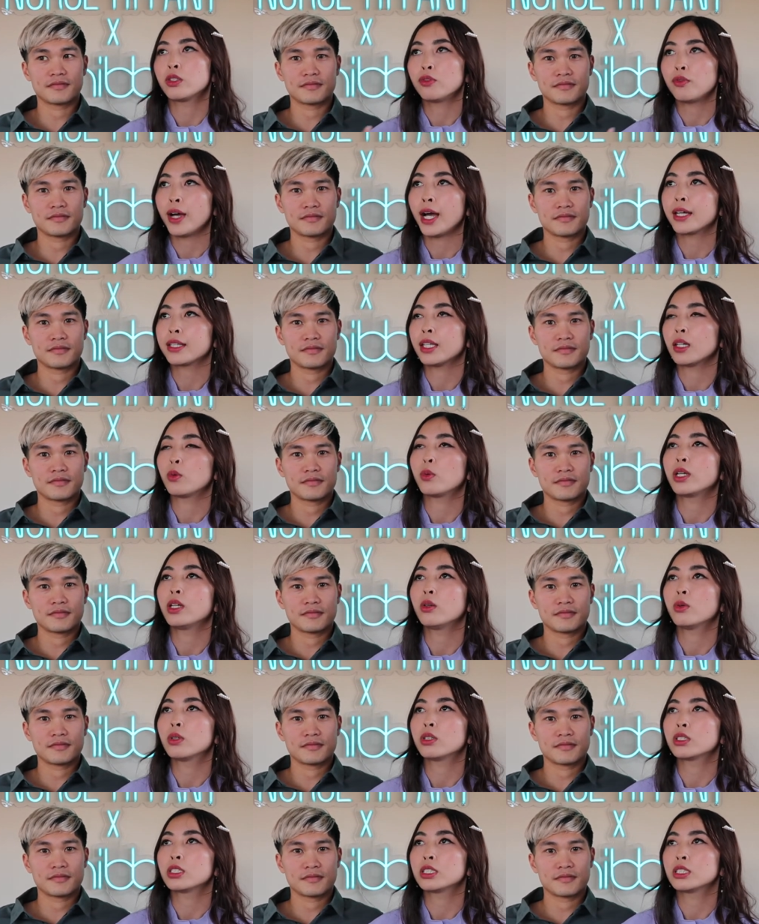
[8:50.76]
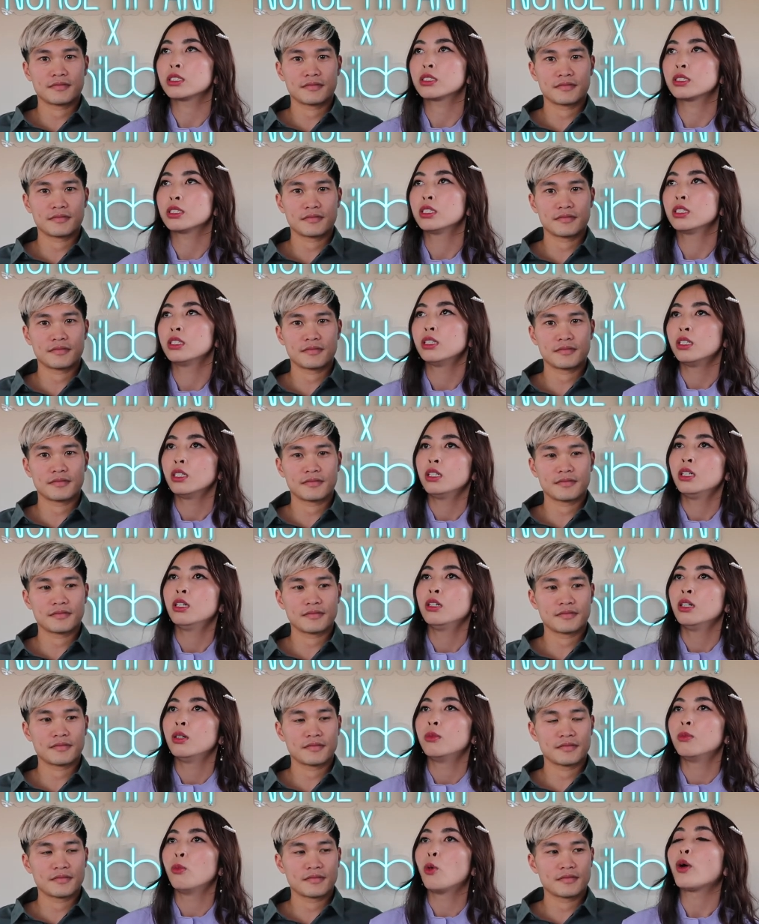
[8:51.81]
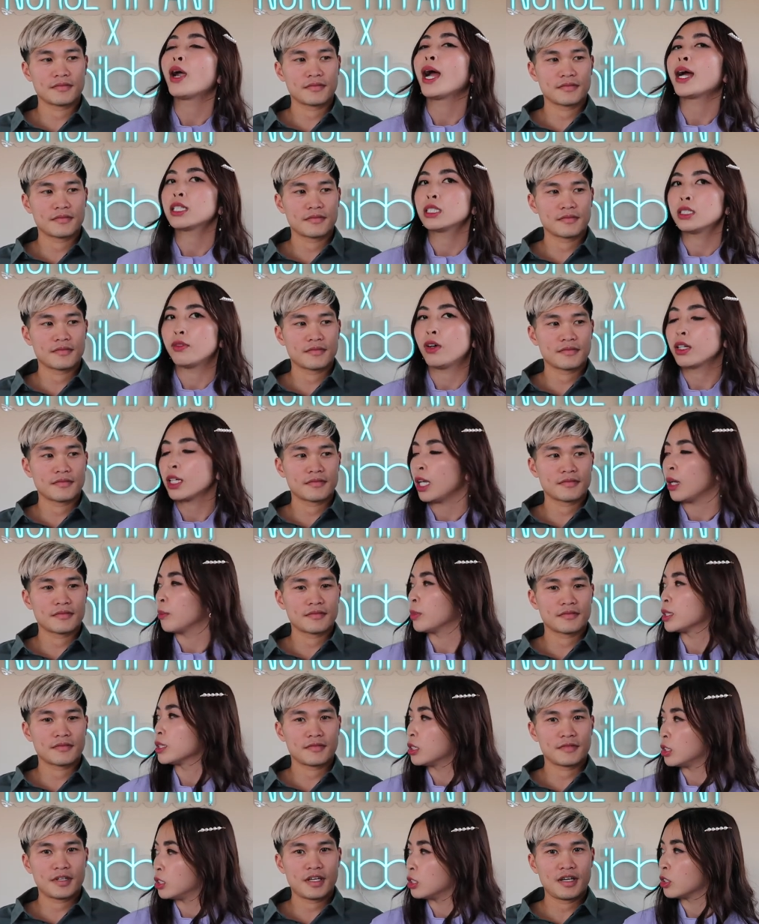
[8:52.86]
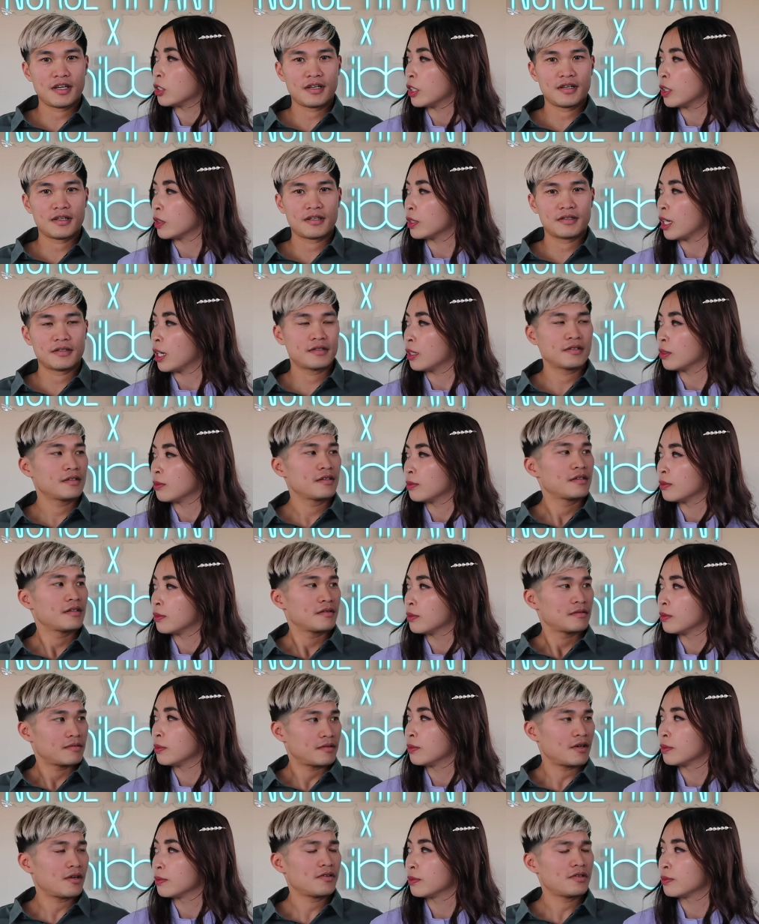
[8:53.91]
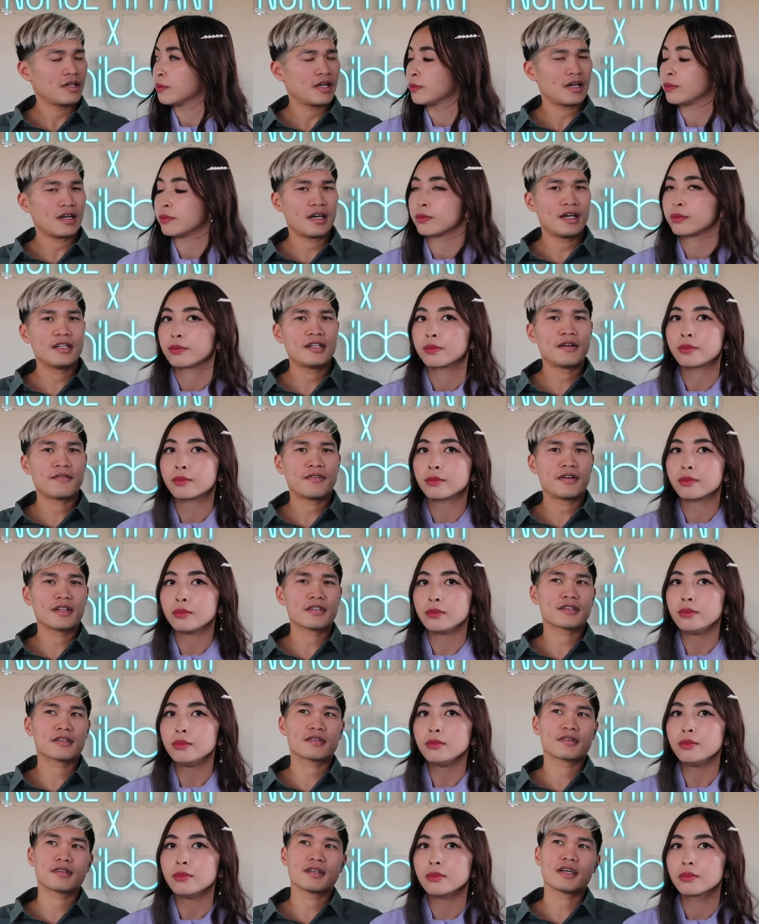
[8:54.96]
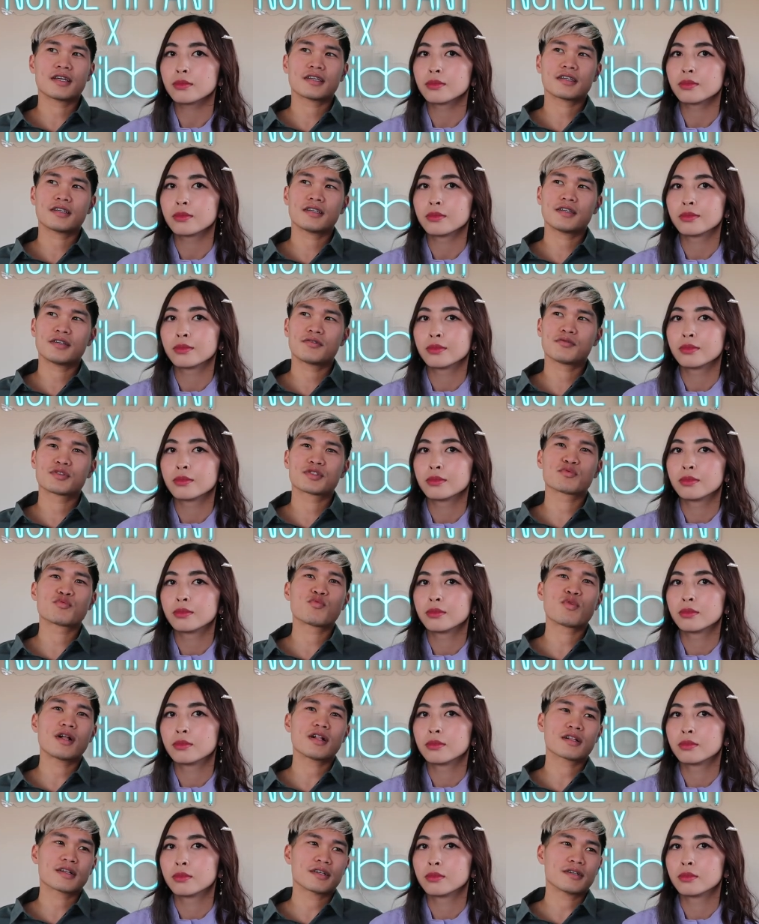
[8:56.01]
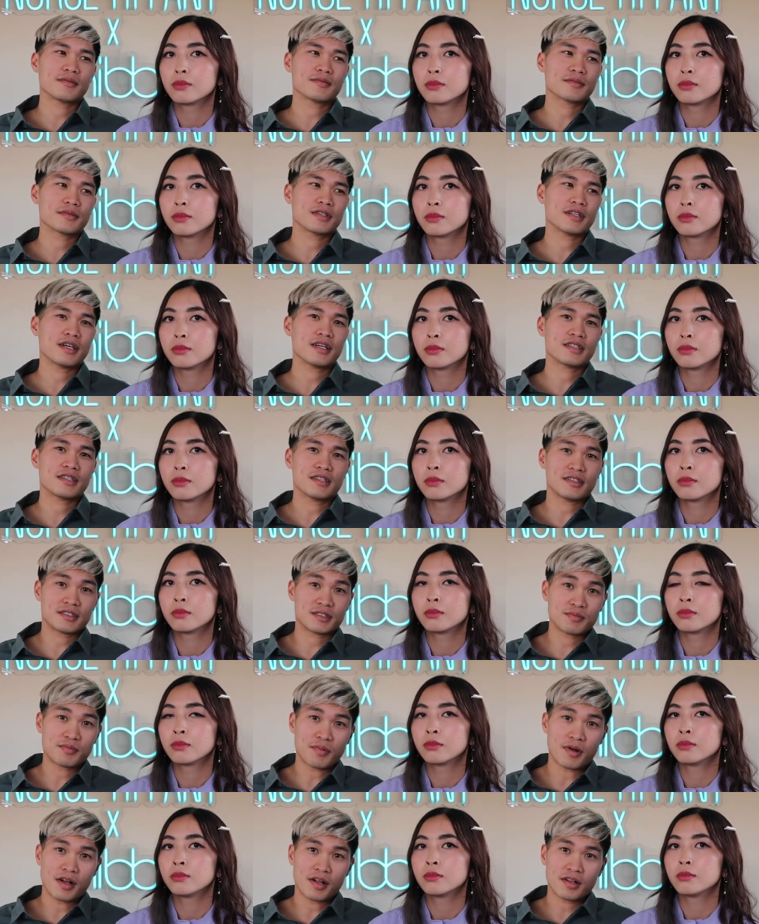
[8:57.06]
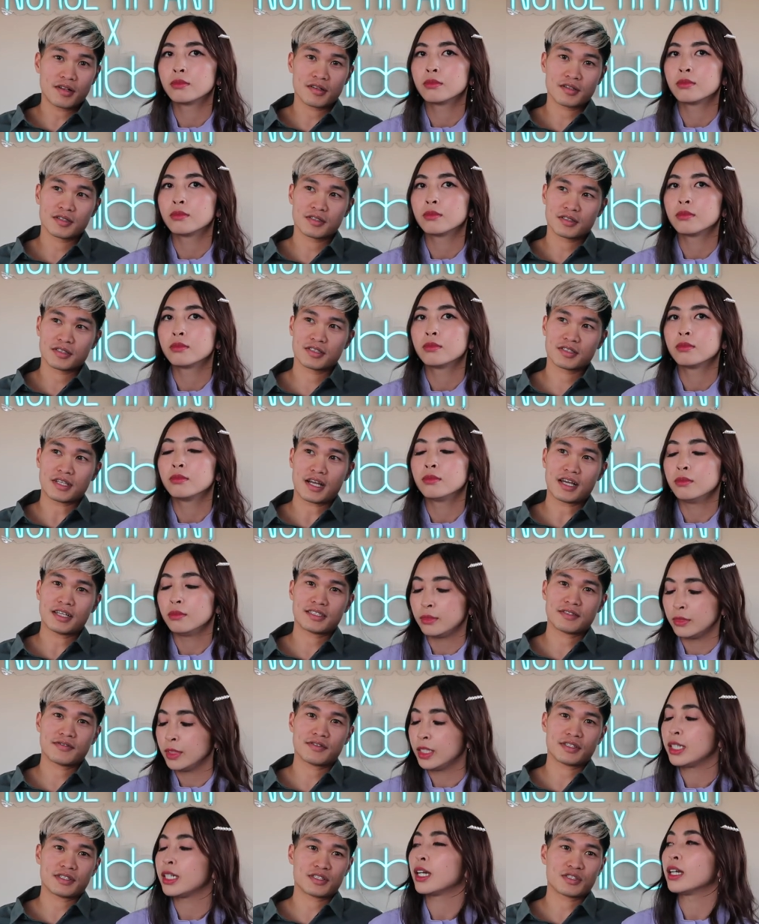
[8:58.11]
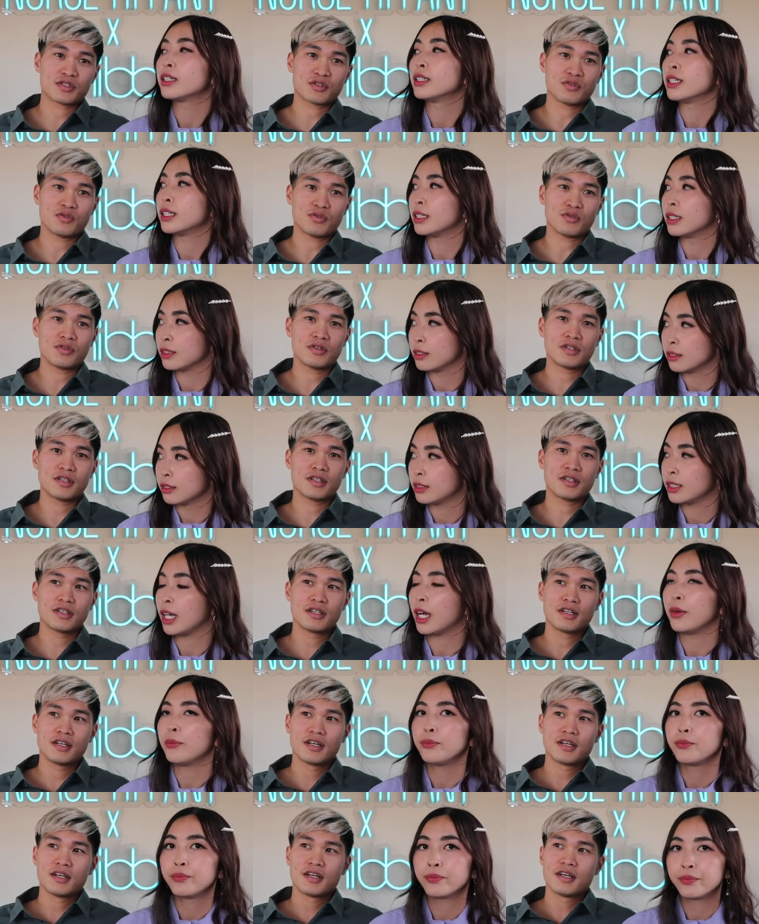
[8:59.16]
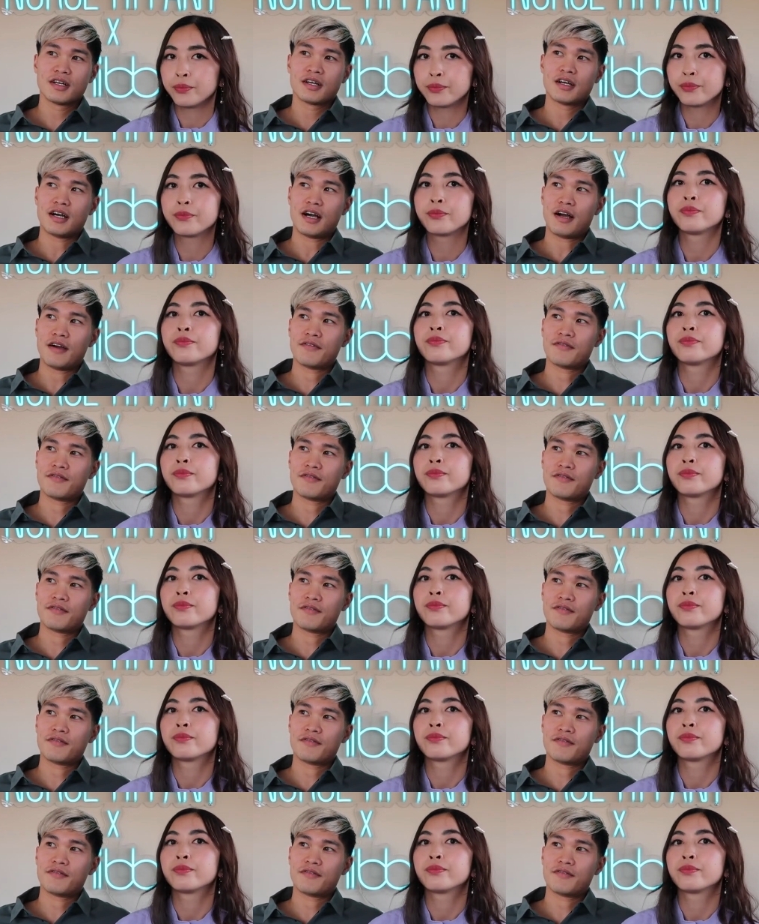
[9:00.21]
Speaker 1: the fact that we were just more active on campus. Do you yeah. agree with that? Oh,
Speaker 2: yeah. And I felt like it was welcomed. Like, the small size
Speaker 1: of yeah, the school. Yeah, yeah.
Speaker 2: I